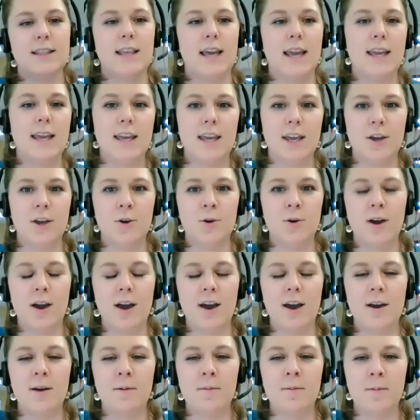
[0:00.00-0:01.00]
Thank you.
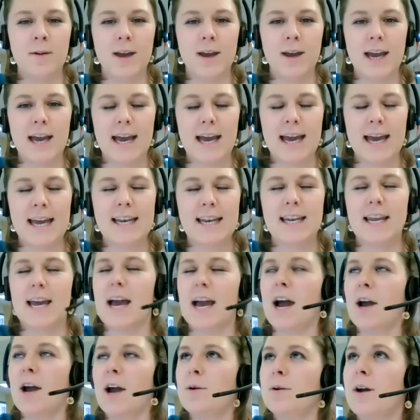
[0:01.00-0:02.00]
And
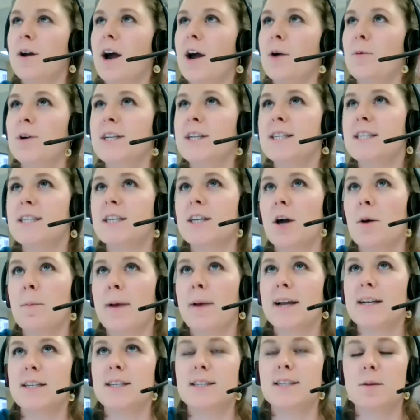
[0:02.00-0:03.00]
I wanted to come
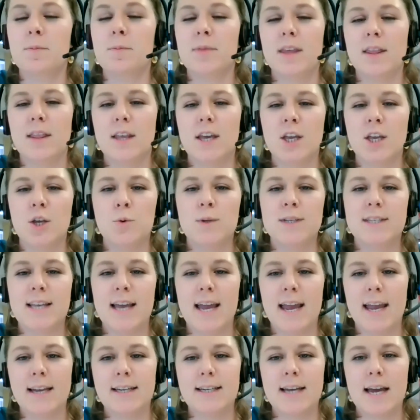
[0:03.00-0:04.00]
back to something that you were
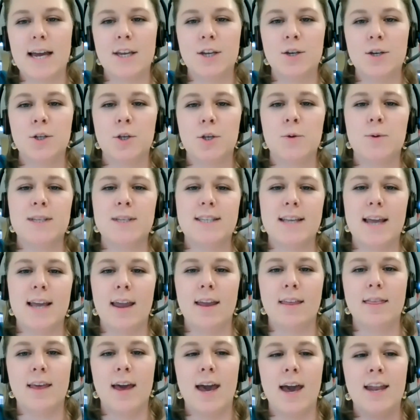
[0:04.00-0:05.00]
saying, Daniel. You were
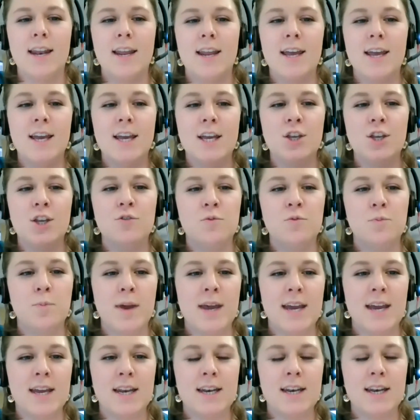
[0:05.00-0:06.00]
saying that you've
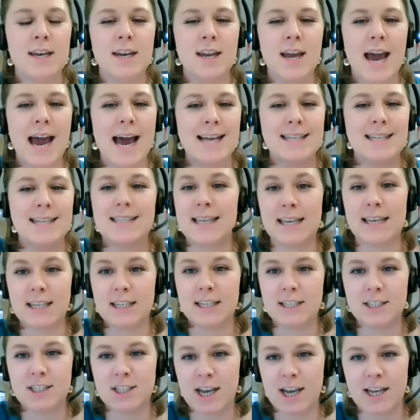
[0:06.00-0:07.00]
been
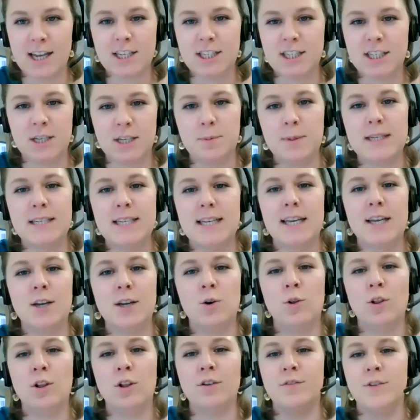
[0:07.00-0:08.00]
asking ChatGPT
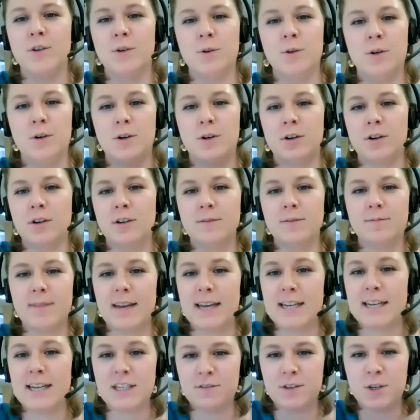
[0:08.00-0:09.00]
all of your
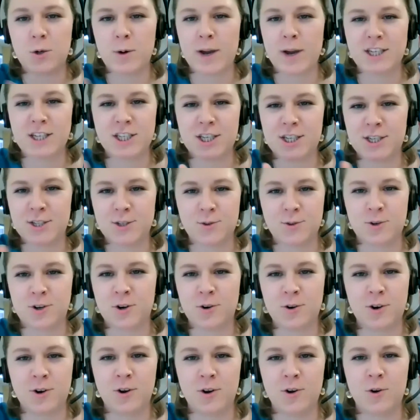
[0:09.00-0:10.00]
interview questions or
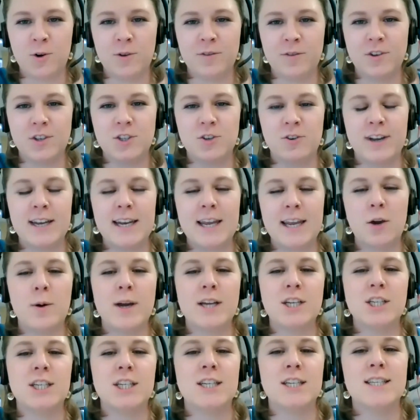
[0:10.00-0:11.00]
all of your screening
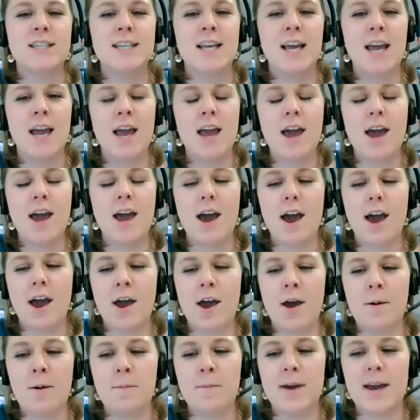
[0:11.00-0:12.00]
questions,
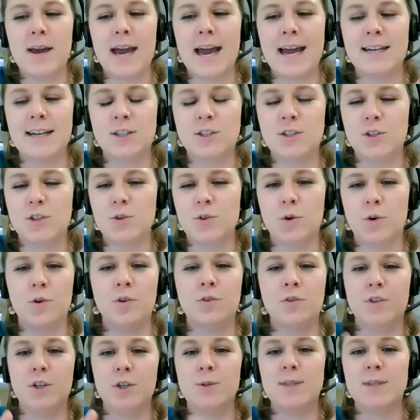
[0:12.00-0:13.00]
and sort
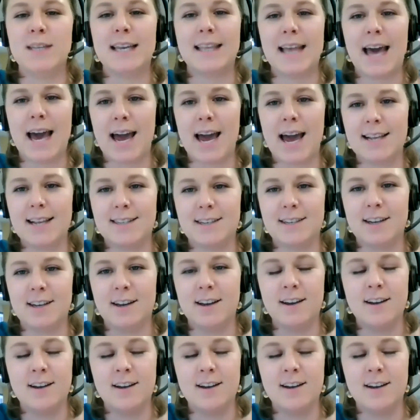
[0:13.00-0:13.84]
of using that as